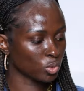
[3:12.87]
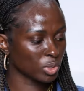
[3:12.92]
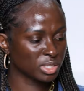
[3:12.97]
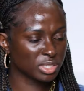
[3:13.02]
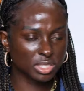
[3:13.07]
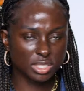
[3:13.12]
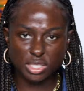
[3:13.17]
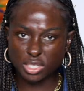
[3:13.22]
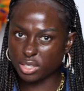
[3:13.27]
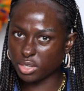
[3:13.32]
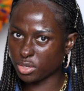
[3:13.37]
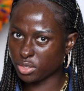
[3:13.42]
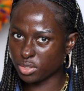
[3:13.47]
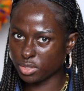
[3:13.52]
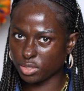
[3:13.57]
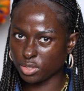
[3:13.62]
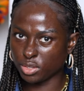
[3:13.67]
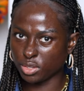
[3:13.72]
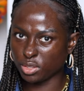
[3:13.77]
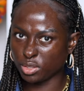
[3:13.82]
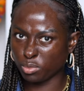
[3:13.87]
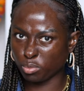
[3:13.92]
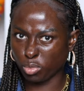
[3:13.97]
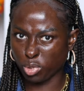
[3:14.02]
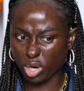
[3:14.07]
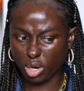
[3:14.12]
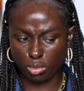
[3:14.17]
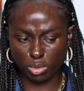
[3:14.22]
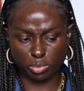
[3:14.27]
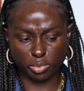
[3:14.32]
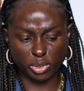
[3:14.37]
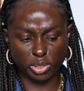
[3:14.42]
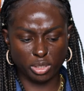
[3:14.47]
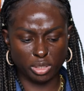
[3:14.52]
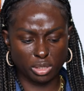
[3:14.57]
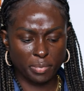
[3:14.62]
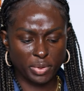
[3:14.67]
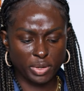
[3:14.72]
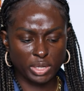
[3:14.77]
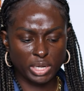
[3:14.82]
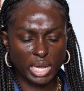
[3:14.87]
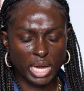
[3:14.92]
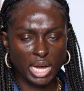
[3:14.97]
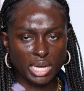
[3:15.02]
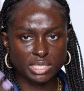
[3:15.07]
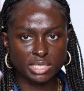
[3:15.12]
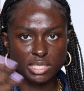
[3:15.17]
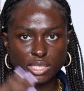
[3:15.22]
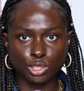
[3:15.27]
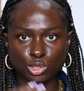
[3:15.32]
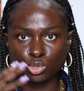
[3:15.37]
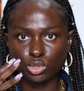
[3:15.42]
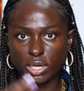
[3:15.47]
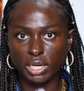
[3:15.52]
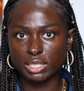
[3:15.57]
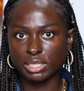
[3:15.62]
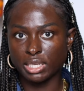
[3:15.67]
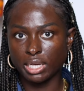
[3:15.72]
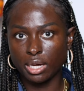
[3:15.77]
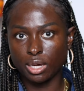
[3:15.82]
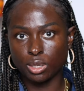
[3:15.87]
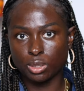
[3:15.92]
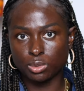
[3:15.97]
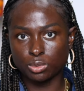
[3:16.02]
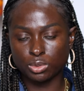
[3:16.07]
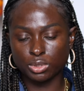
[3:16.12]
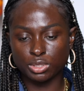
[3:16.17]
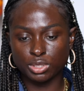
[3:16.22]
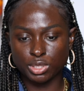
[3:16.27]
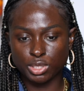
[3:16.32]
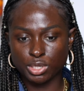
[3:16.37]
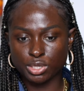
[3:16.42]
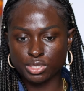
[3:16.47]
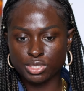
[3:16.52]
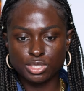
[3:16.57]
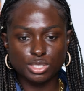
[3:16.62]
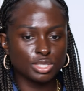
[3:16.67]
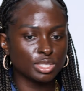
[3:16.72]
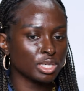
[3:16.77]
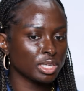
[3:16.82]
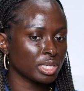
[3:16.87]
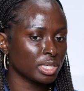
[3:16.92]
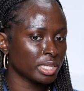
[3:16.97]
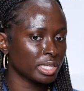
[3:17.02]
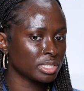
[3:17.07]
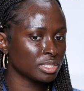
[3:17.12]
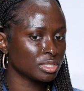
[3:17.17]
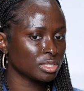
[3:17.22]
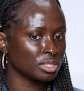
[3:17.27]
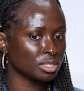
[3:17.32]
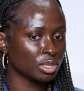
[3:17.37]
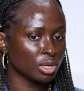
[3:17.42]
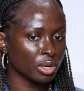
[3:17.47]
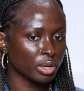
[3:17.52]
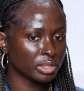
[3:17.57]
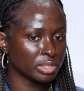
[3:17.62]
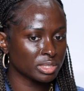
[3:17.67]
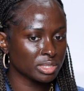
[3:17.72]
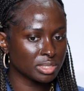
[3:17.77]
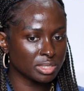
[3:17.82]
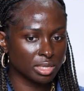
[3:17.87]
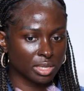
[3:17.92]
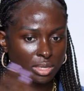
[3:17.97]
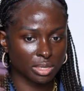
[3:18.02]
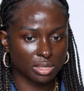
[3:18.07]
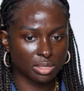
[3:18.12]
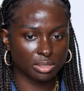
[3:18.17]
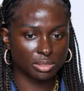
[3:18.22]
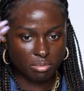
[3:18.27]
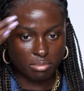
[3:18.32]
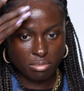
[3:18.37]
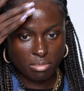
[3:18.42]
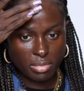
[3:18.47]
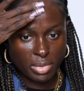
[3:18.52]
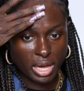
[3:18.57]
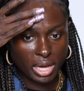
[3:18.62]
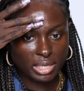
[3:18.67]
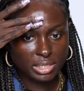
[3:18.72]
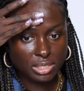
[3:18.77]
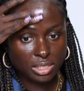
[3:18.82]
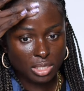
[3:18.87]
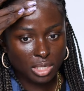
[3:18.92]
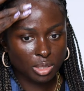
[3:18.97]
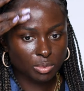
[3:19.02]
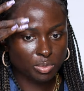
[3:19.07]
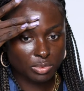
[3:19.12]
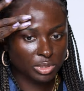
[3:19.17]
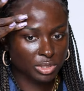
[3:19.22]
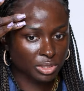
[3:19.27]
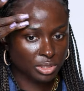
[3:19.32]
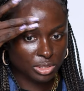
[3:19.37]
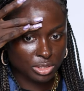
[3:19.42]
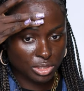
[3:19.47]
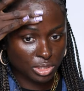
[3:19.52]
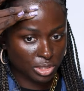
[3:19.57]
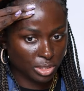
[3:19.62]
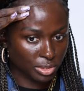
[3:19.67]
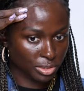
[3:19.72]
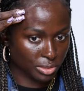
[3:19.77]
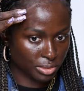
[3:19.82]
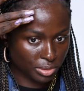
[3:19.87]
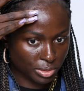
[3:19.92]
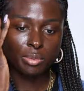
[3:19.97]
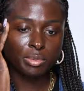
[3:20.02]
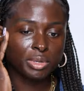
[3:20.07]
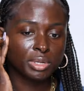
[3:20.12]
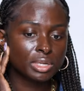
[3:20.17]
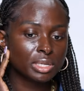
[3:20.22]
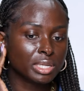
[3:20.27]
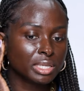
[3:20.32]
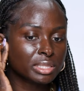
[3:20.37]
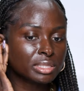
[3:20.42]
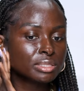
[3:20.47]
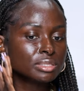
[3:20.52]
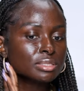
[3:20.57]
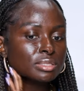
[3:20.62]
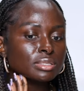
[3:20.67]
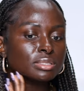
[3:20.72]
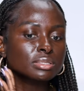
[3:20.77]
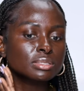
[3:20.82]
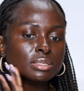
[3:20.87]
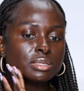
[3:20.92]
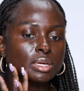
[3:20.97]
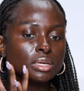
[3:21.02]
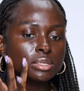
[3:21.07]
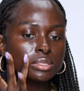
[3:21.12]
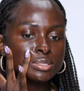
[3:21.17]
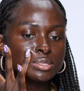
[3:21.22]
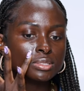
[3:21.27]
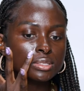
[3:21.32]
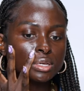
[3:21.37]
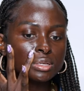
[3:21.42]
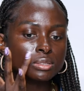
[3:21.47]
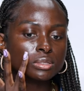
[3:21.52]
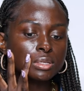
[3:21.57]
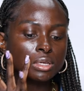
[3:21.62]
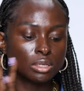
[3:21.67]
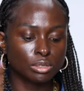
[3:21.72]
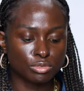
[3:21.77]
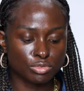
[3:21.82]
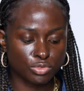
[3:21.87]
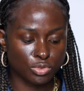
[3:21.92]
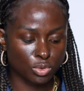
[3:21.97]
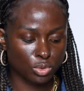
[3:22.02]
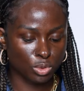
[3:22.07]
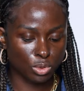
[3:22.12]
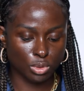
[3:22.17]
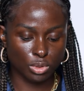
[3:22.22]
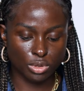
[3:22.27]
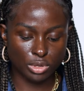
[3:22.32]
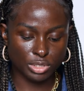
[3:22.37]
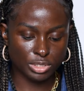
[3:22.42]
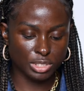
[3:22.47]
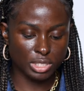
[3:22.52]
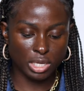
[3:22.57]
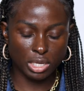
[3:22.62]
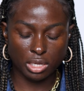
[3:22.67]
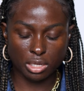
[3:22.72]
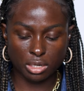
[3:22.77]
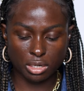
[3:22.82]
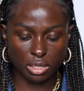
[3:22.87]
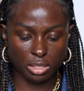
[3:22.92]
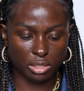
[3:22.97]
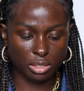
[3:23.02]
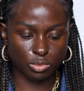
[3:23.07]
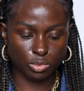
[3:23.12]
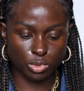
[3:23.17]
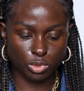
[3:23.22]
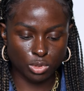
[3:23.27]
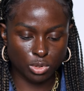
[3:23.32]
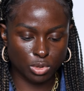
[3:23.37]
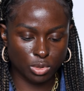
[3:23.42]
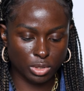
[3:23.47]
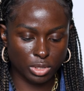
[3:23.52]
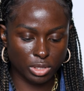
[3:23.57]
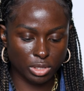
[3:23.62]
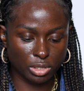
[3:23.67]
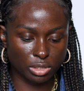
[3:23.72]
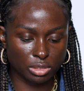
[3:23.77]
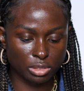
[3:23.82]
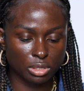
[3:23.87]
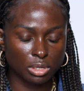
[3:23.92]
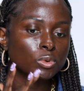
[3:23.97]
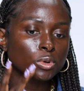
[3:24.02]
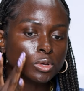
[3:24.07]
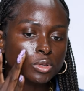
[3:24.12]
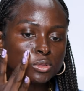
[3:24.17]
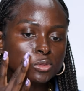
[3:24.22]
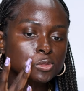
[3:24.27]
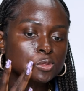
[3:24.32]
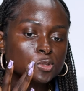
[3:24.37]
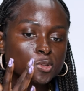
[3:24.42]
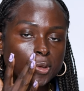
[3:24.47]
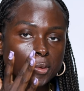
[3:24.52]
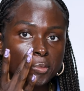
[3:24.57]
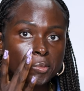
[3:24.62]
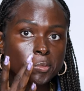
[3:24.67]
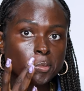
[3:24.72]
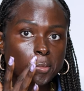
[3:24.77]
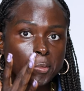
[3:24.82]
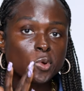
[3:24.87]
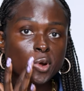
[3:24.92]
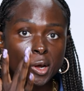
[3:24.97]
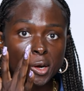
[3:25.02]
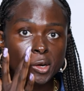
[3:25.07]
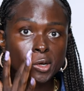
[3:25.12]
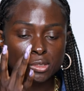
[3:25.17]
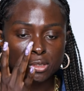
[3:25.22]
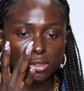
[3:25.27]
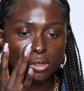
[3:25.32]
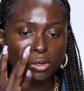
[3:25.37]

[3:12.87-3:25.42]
one stickier than the other? Probably, but as they dry down, their stickiness starts to match up with each other. I'm gonna let this like settle in for a second and then we'll go in with some products